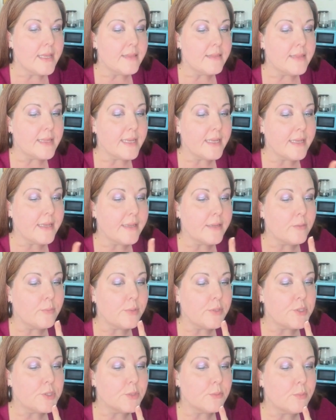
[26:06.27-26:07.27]
Then
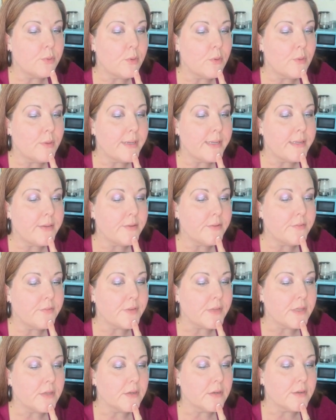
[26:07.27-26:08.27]
put your pointer
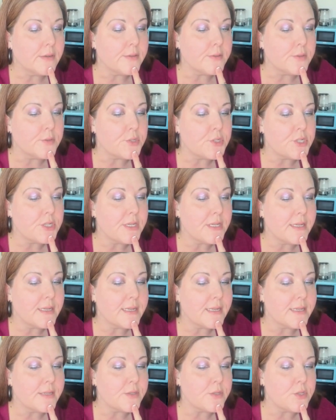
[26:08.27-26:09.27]
finger on your chin
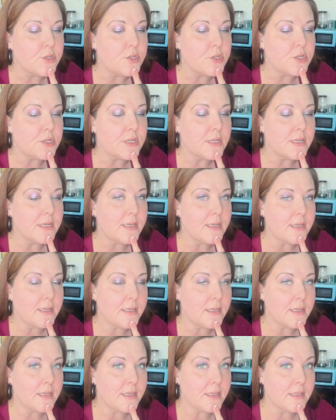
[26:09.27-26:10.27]
and
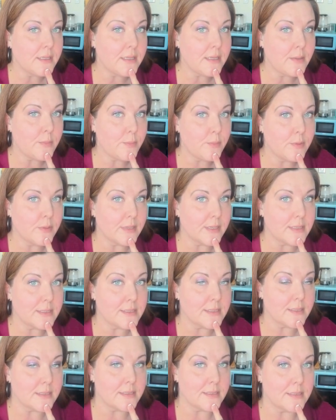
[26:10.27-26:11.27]
gently press
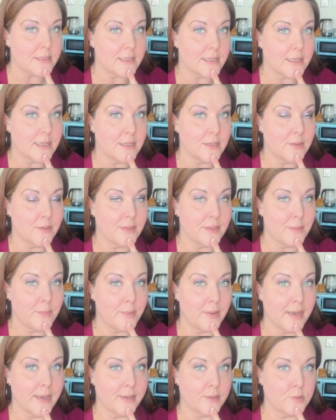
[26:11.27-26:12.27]
it down and
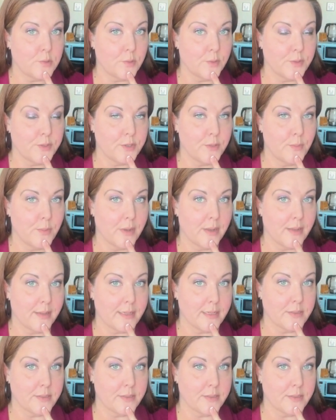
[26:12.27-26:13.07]
back toward your body.